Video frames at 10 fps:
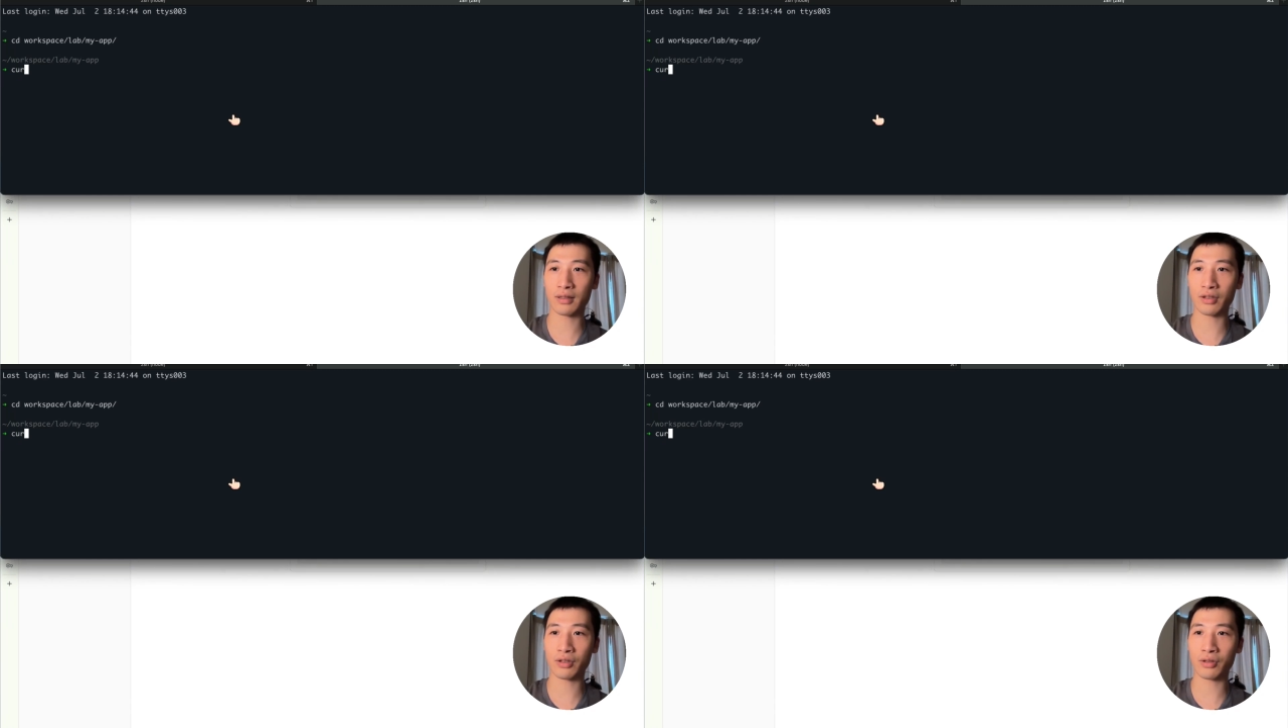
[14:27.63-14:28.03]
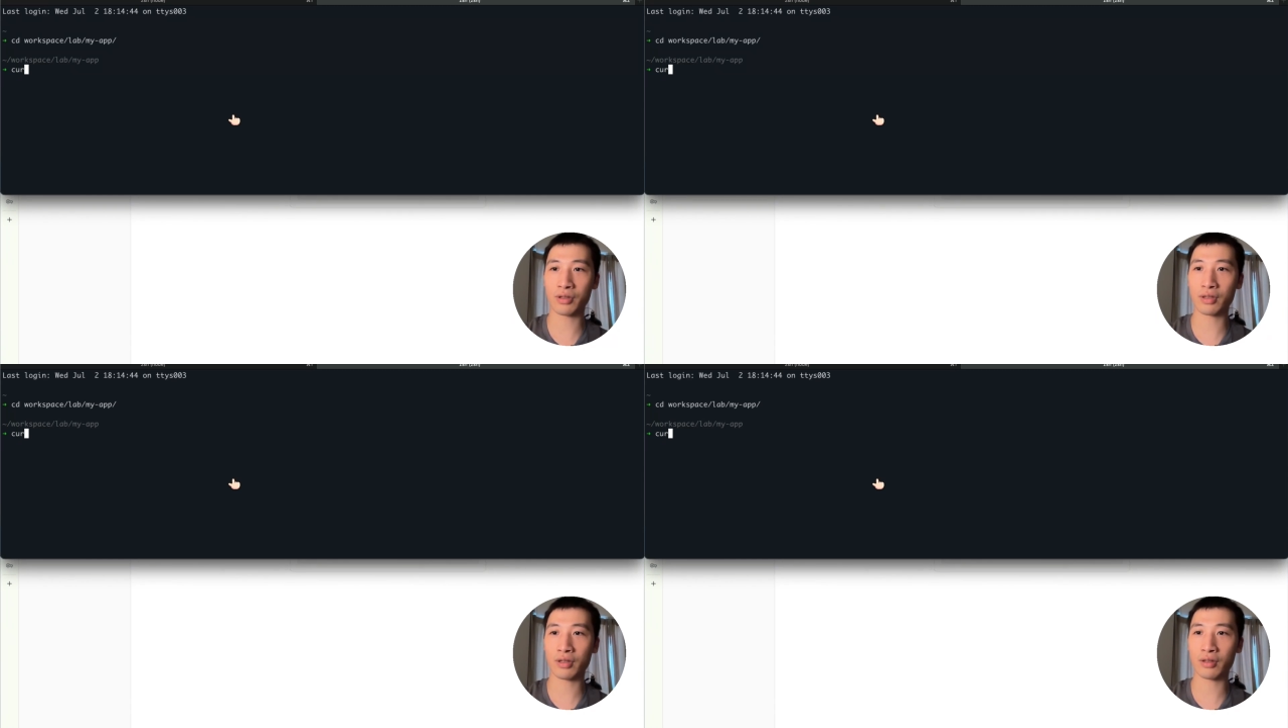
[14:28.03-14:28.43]

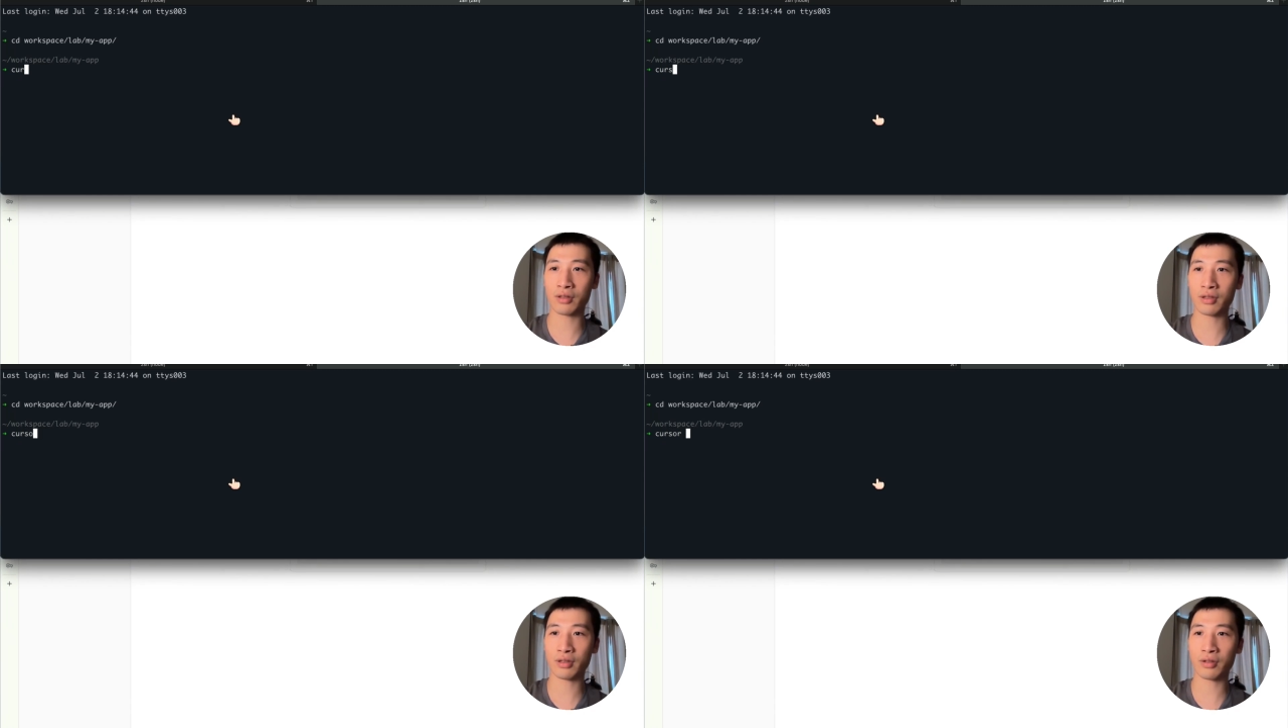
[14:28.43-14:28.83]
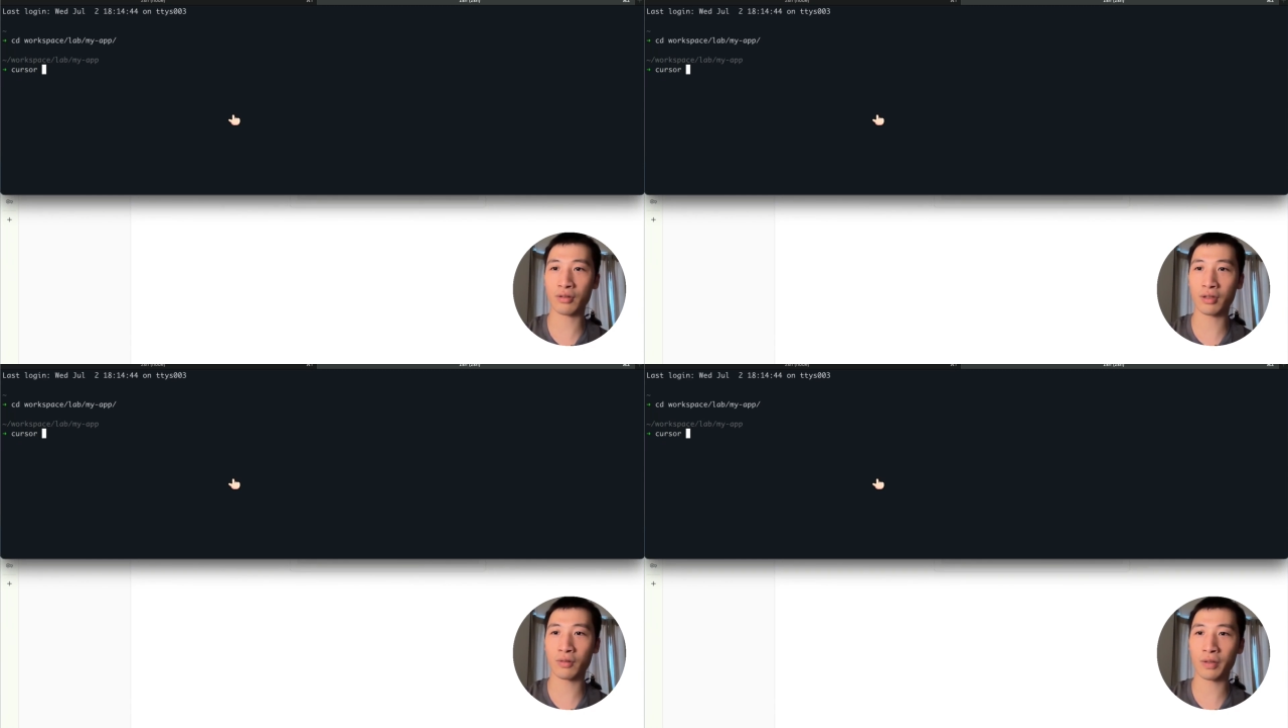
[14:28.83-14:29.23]
use cursor
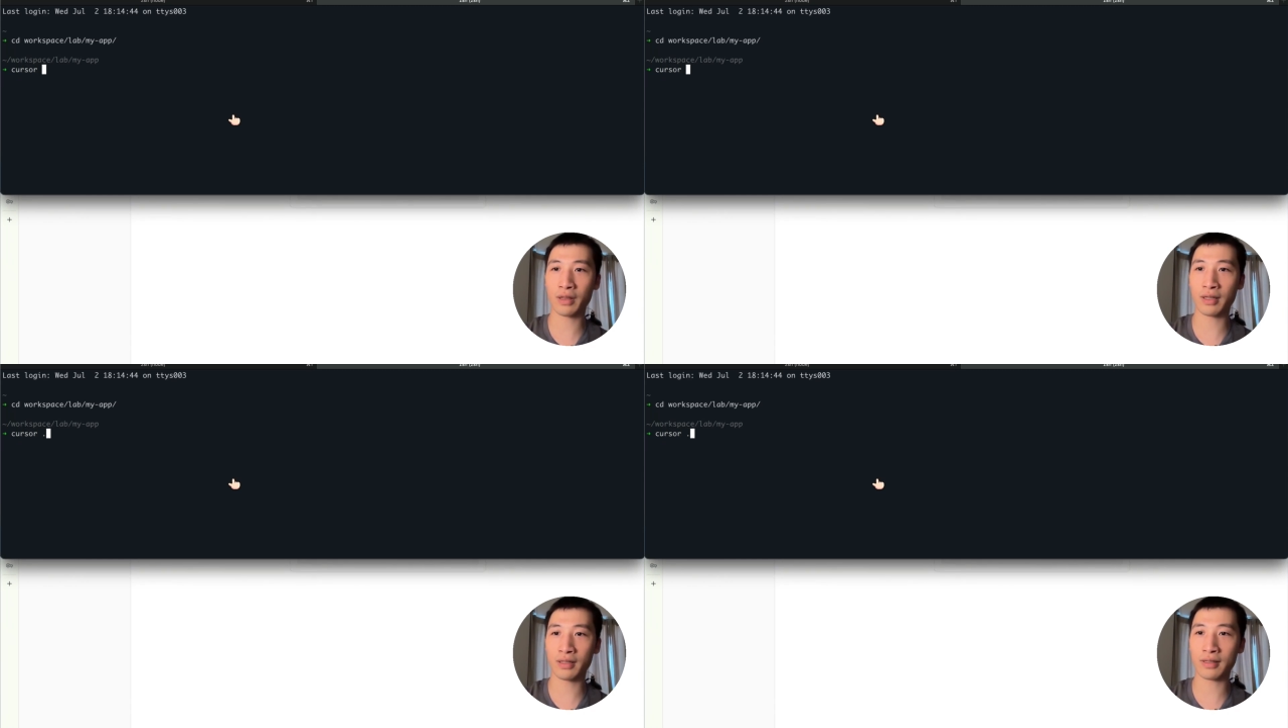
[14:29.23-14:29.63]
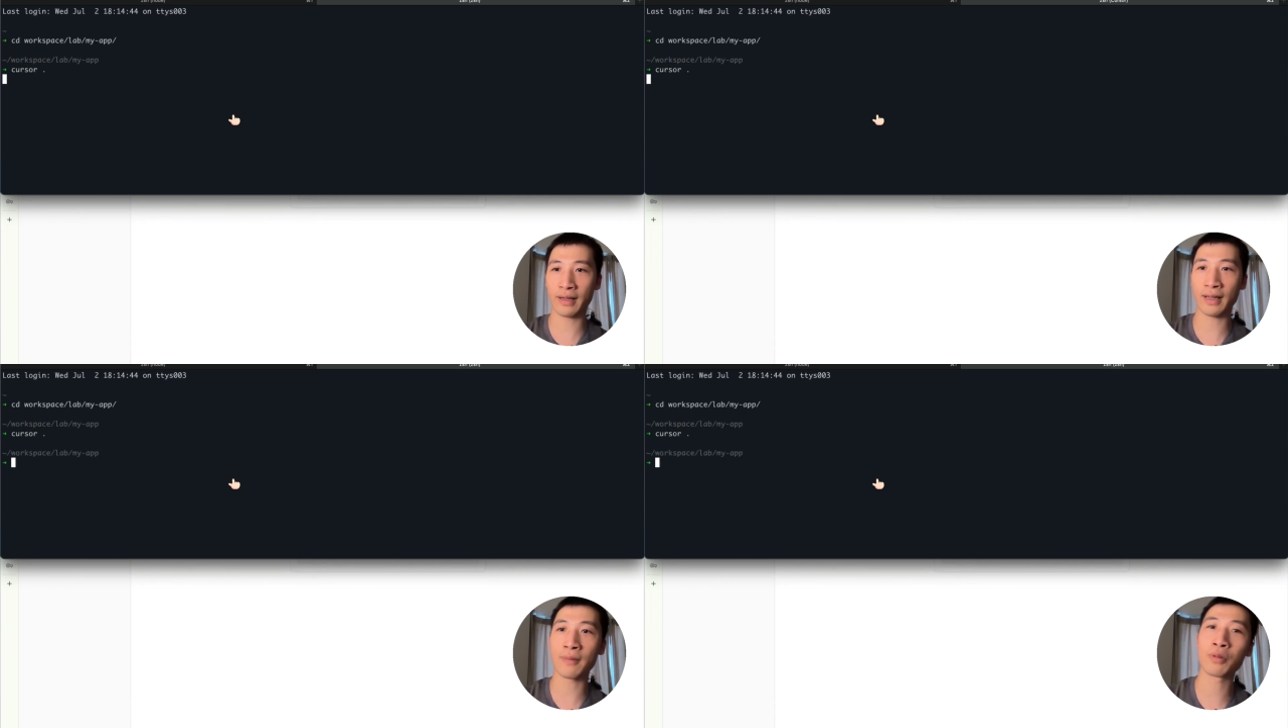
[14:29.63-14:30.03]
to open this
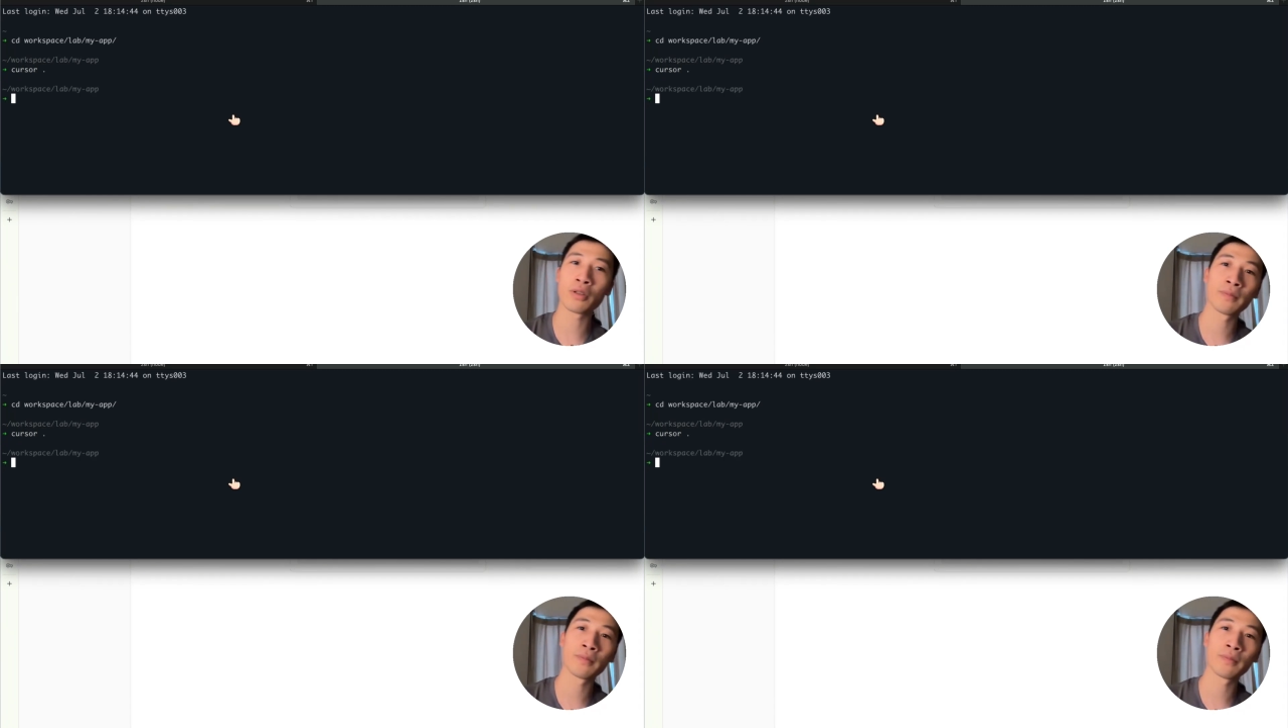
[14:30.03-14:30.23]
app.